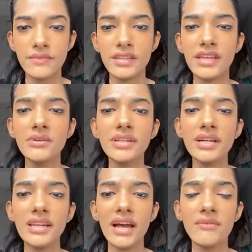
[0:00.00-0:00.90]
Can you take
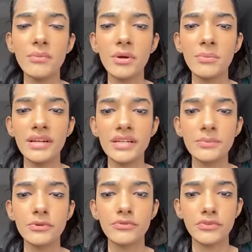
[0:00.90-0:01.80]
a live about building a
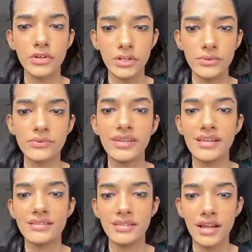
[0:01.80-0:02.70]
portfolio?
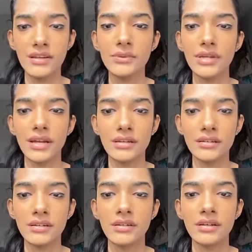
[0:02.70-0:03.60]
Yes, I'll do that.
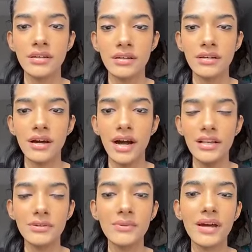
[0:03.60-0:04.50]

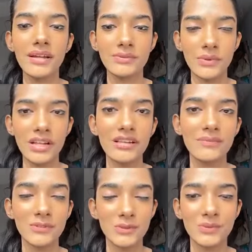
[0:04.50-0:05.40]
I'll do that as well
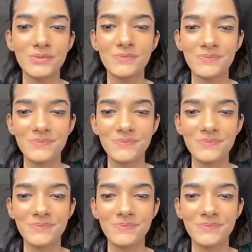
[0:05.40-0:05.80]
soon.